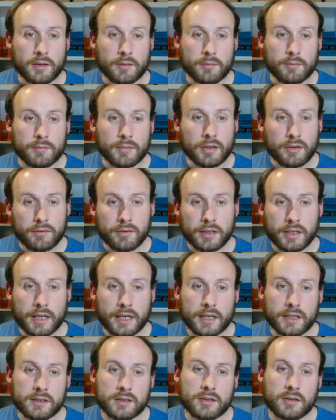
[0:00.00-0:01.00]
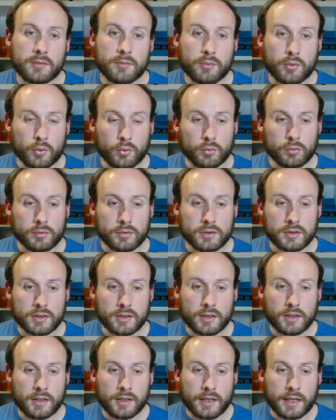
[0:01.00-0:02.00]
the Myriad
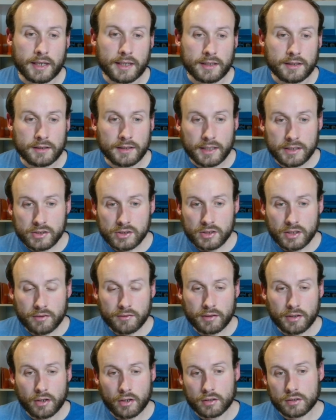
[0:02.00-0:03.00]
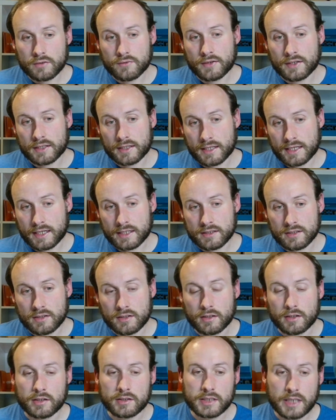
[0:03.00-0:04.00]
Pools, a legendary artifact land
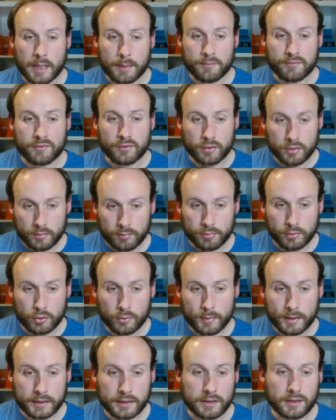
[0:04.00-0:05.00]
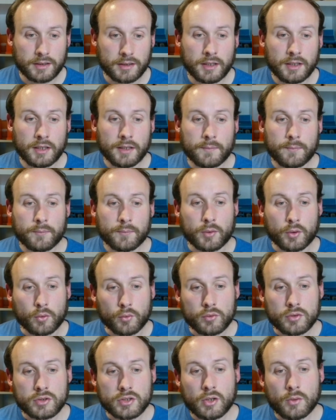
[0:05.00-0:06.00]
that can tap for blue mana, but
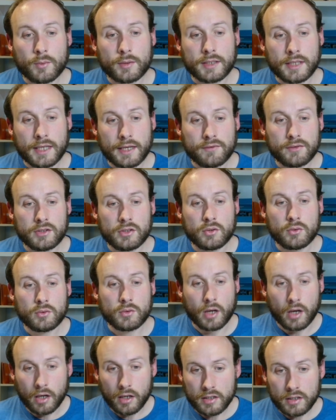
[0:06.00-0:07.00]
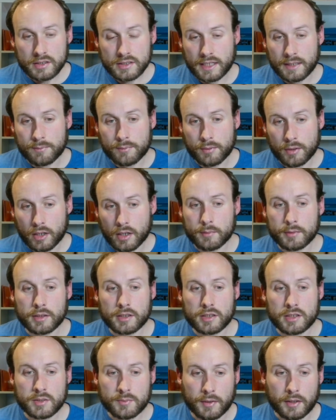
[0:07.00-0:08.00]
also whenever you cast a
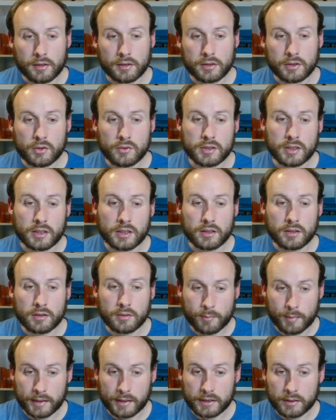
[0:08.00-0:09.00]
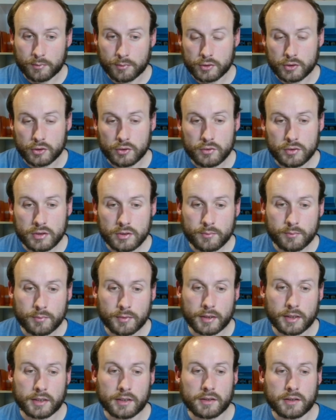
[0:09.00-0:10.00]
permanent spell using mana produced
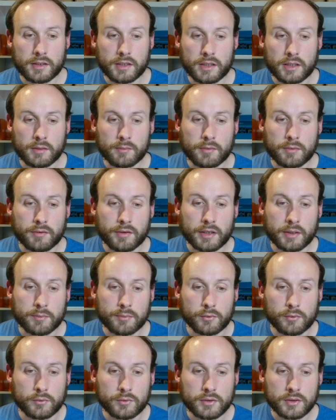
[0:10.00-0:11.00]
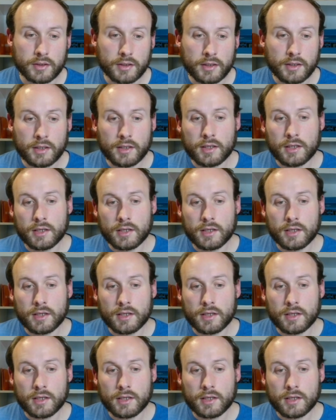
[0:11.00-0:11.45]
by the Myriad Pools,